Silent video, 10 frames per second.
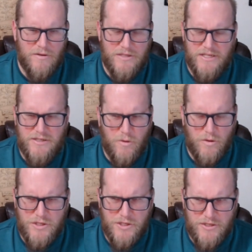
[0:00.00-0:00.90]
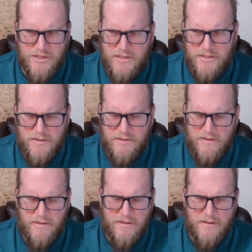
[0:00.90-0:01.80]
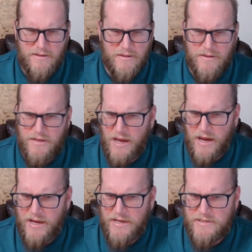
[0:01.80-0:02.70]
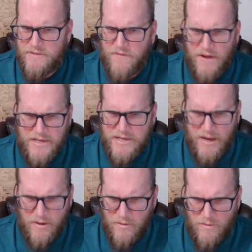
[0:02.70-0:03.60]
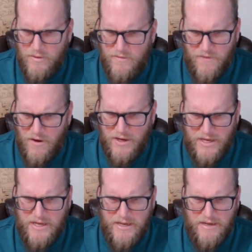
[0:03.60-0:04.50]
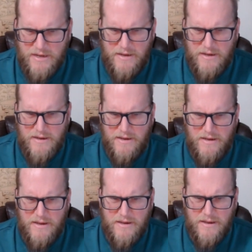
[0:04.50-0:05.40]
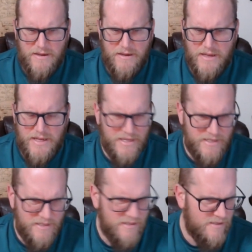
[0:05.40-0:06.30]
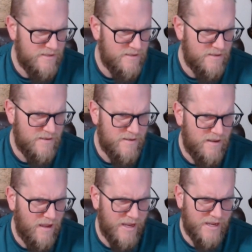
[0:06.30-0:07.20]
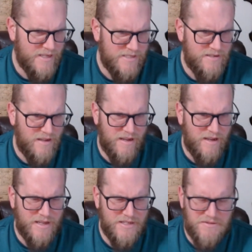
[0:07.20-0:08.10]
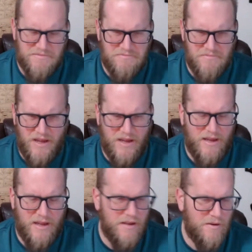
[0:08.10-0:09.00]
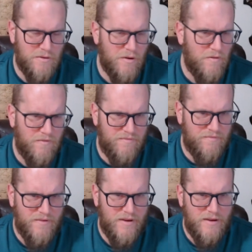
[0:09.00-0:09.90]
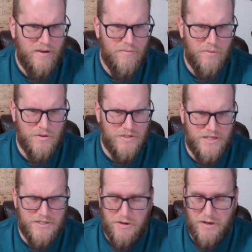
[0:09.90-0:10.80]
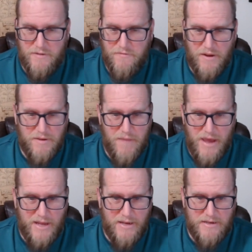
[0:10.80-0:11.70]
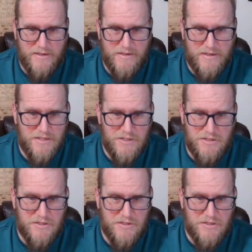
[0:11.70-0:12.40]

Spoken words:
and tortures the guy to find out where Foggy is. I guess I don't know if Bullseye's trying to find Matt and he just